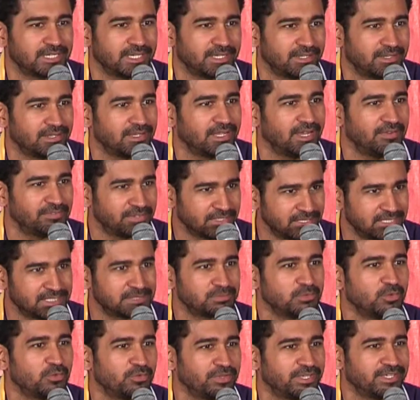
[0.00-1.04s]
I'll after this
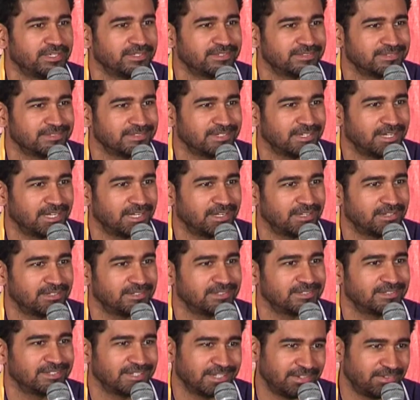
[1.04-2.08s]
movie,
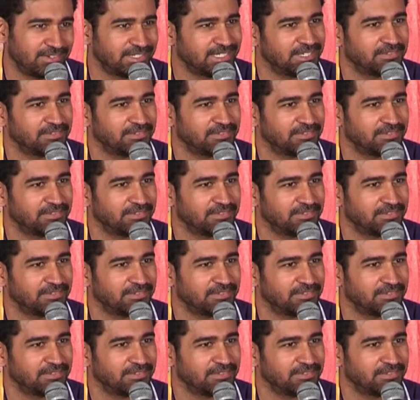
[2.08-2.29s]
I will